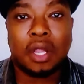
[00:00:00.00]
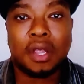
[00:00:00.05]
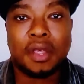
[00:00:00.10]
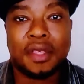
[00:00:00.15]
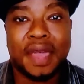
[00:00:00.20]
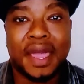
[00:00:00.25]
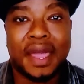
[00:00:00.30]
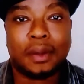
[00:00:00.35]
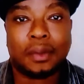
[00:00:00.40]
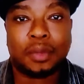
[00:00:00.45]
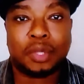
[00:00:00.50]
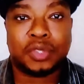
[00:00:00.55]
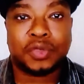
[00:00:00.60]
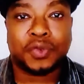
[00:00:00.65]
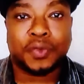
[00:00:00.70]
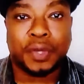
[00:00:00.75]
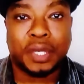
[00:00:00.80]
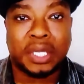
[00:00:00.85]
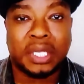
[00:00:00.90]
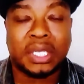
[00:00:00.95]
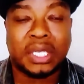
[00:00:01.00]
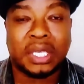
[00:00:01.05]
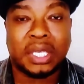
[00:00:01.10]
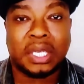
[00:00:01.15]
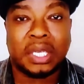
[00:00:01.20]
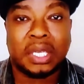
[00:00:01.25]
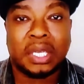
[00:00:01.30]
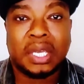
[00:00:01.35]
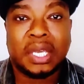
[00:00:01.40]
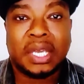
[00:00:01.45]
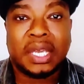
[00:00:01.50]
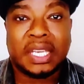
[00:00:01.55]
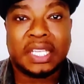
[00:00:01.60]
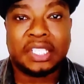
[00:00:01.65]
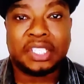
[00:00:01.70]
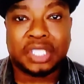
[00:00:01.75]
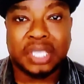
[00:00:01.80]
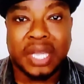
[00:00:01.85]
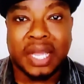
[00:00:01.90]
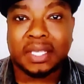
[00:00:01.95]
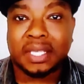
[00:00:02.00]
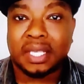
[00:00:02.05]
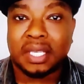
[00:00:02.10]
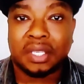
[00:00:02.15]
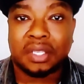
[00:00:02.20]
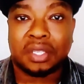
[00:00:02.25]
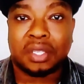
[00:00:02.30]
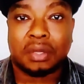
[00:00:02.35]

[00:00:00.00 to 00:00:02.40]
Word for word: that was really injected into the